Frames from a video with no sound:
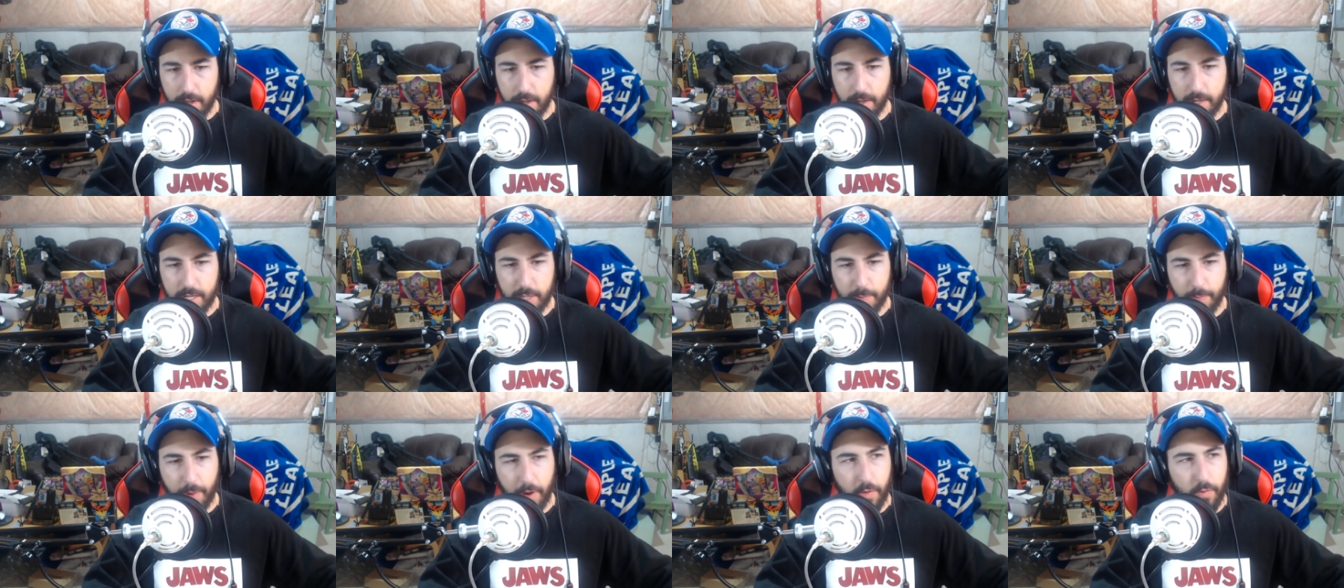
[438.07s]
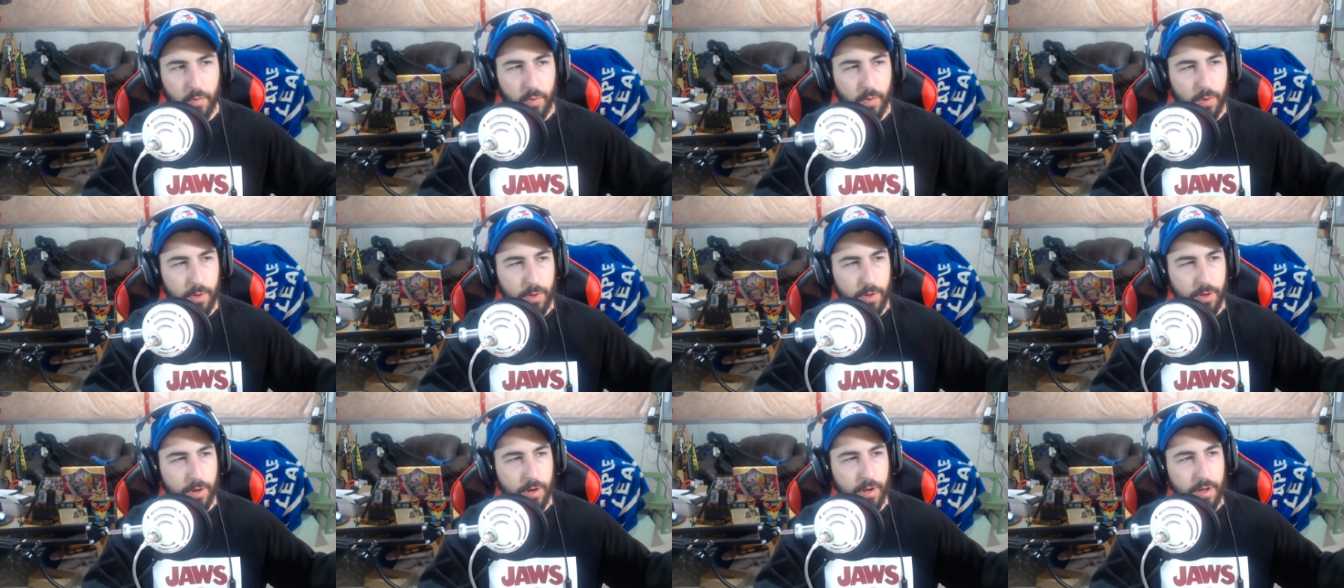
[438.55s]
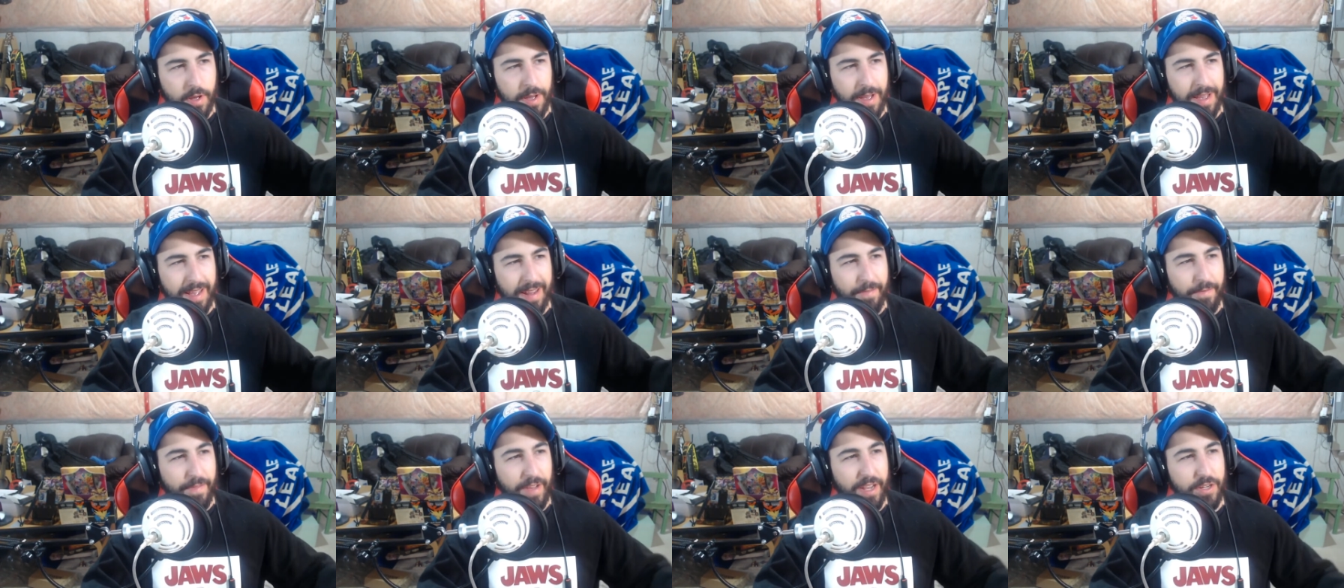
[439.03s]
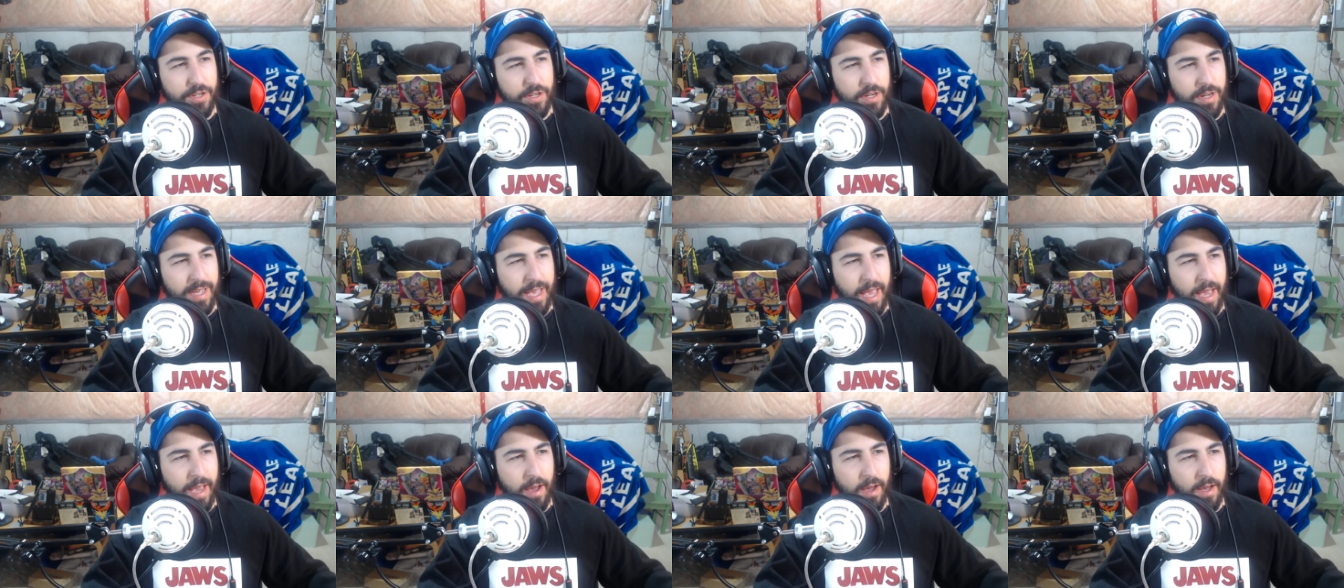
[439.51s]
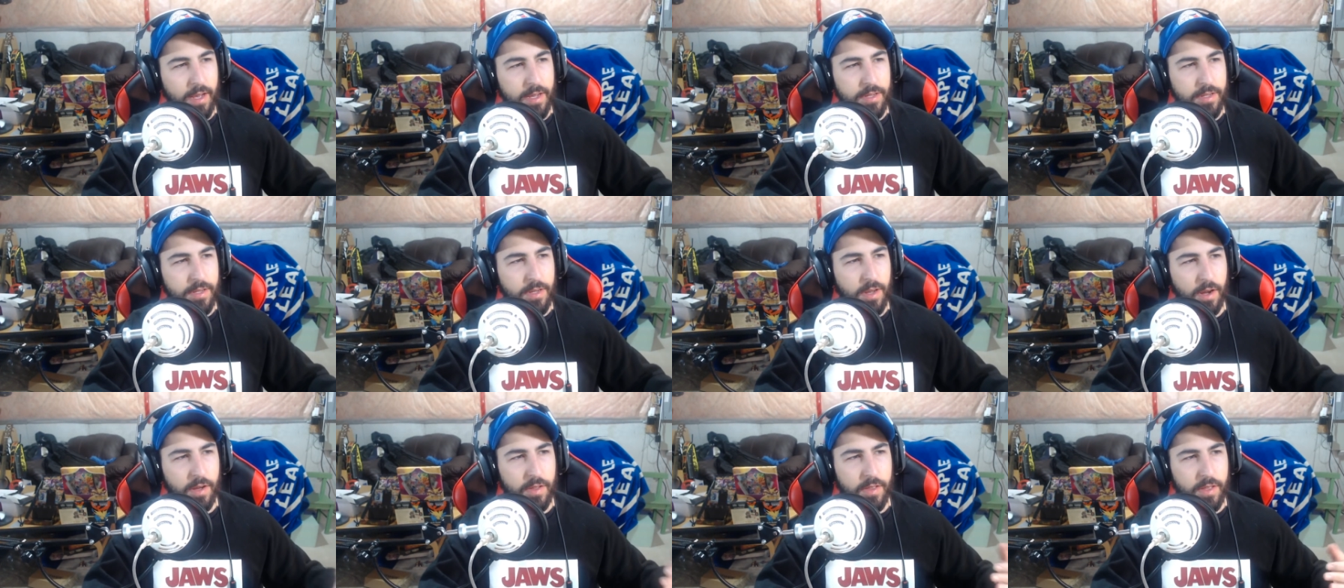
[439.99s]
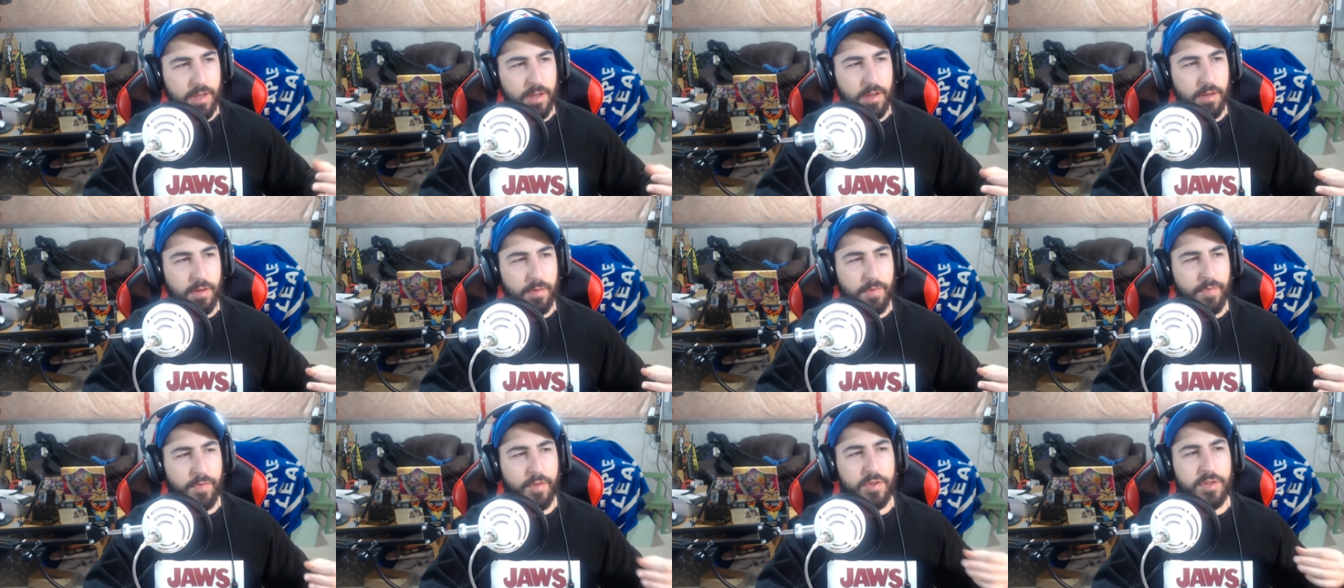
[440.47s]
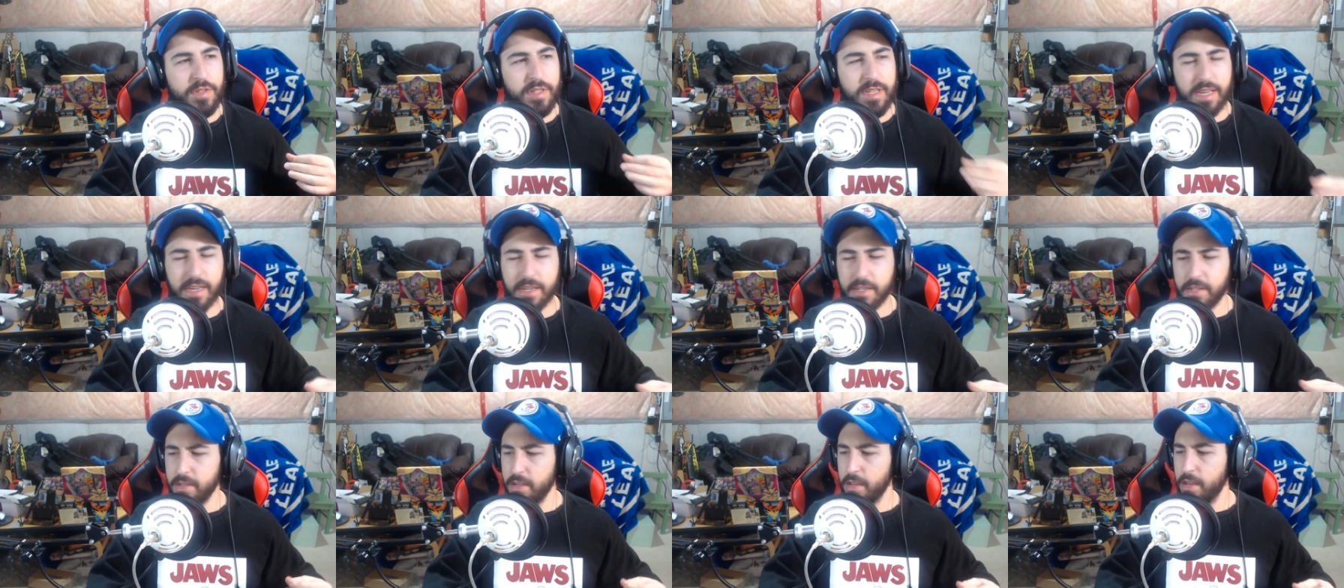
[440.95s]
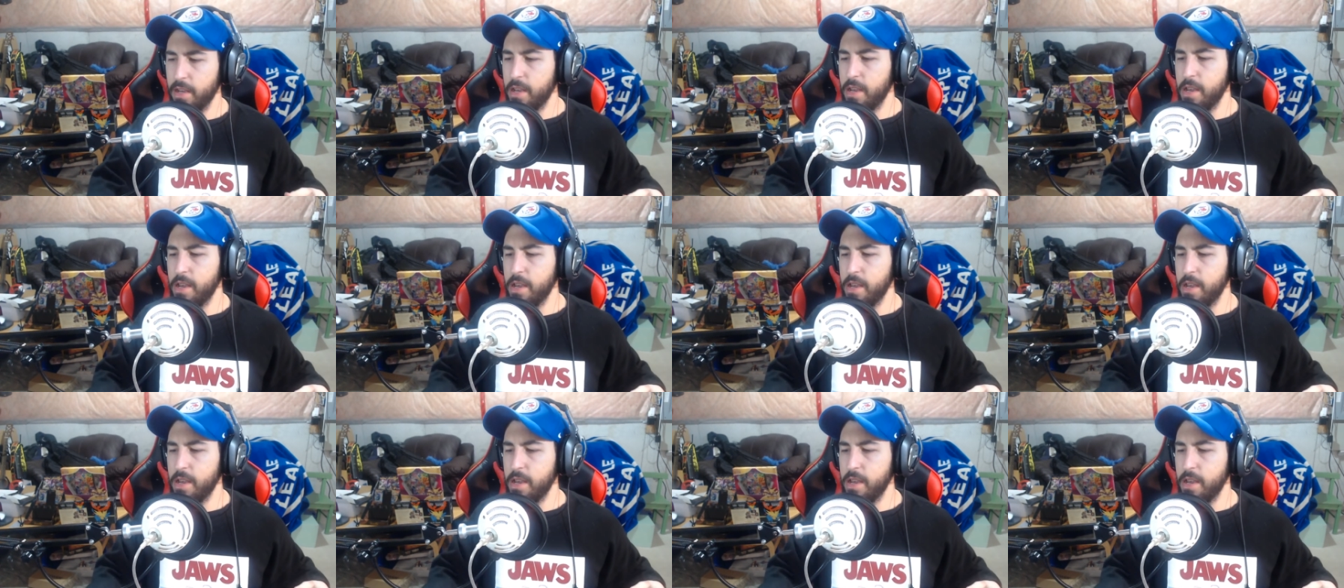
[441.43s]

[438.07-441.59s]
Spell Ruler, Invasion of Chaos are the first 6.